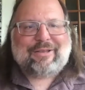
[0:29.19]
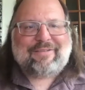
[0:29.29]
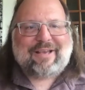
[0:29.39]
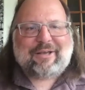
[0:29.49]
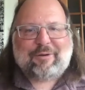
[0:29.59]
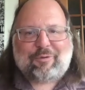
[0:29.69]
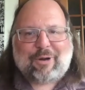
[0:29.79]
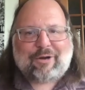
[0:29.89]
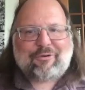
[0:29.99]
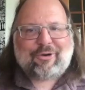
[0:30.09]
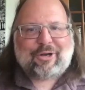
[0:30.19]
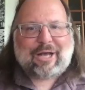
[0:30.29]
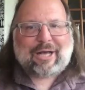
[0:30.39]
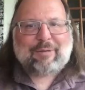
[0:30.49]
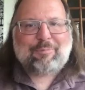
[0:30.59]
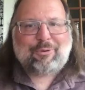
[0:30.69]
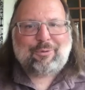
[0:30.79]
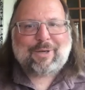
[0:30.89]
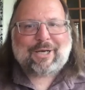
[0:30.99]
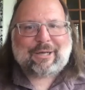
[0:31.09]
executive director and high
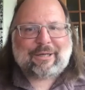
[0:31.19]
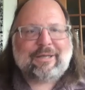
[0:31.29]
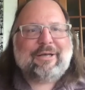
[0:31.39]
poobah